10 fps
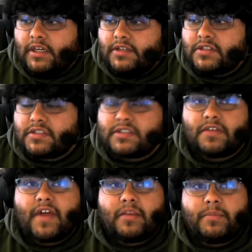just
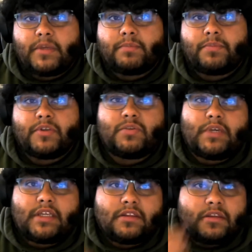development
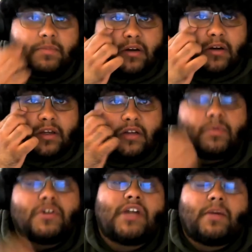between the period in
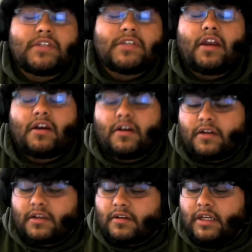which I was hired
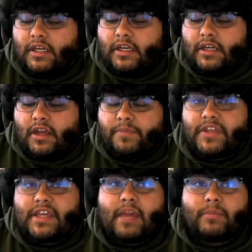and
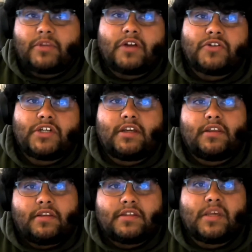the game launching, and
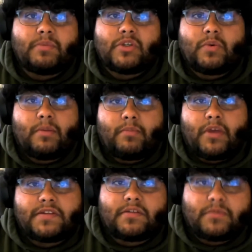then the subsequent
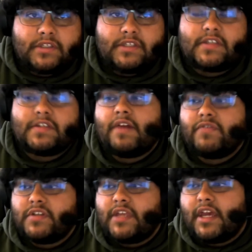months and releases
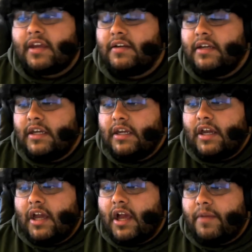after that,
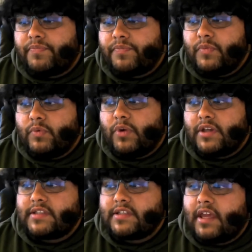
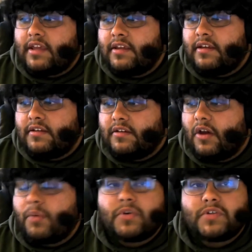was like
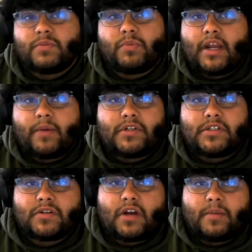almost what I would
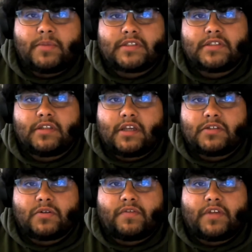describe as like
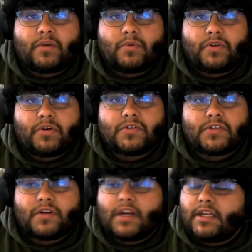sort of like a roller coaster
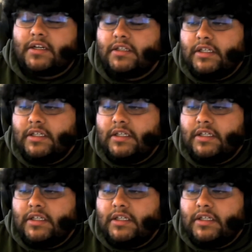ride.